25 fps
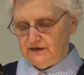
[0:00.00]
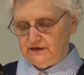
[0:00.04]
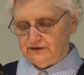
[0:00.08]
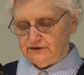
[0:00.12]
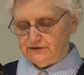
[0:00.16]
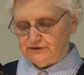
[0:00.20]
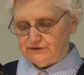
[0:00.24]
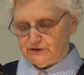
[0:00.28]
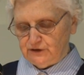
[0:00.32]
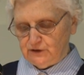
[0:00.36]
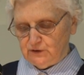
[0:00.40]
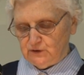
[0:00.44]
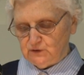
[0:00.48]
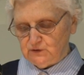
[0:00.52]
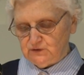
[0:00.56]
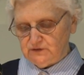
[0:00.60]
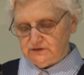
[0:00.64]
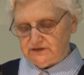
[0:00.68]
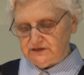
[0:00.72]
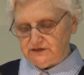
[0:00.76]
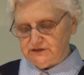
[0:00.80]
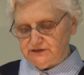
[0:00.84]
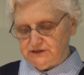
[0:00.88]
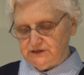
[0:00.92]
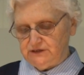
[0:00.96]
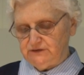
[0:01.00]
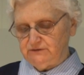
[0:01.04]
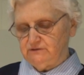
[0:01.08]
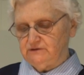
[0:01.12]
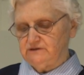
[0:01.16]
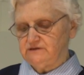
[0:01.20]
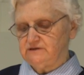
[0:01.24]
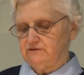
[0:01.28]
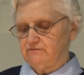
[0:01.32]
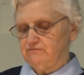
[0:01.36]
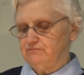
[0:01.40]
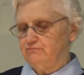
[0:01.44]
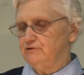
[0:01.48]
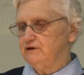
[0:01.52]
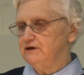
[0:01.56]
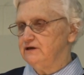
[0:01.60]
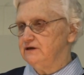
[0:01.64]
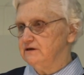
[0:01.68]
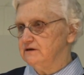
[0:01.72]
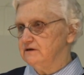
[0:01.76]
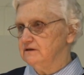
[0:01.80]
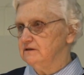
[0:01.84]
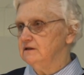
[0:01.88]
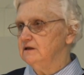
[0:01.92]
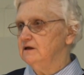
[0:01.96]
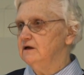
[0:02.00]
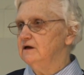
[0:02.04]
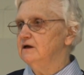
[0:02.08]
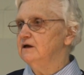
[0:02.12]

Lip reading: shows that she was a real